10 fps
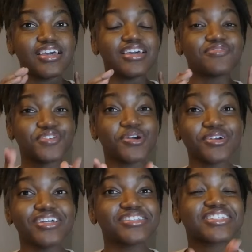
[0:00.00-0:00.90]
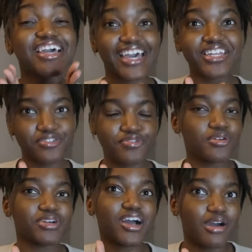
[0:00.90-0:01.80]
If you're into any form
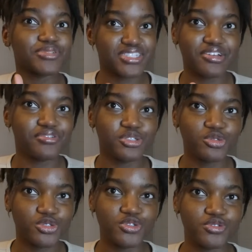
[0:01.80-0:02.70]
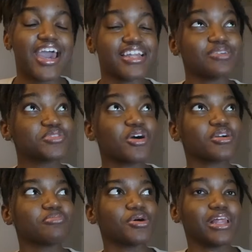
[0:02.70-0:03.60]
of commentary YouTube, and I'm talking
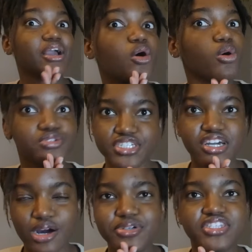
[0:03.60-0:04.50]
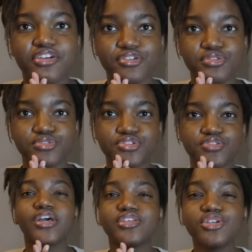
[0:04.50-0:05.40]
about like OG commentary
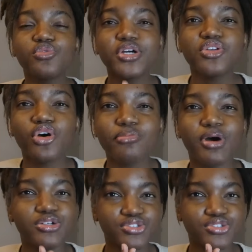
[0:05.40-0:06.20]
YouTube, you would know about